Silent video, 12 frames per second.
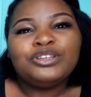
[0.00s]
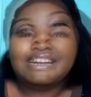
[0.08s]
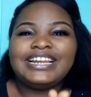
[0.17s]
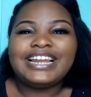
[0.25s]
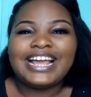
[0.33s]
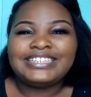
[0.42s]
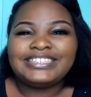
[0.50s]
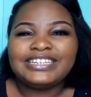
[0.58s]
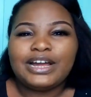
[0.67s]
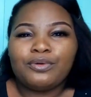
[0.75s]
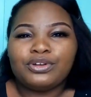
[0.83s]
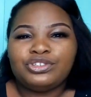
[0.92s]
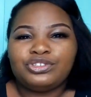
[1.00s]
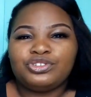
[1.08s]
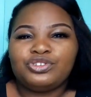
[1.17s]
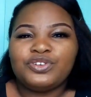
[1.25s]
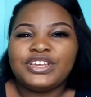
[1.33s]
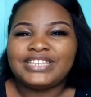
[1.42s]
The last thing I want you
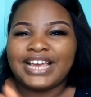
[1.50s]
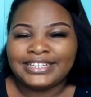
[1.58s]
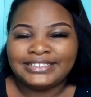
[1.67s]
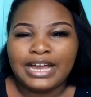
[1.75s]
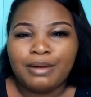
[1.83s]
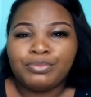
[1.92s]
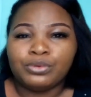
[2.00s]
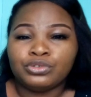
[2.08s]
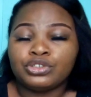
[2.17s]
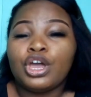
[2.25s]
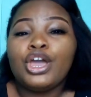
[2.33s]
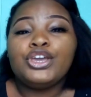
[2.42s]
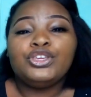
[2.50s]
to do is examples.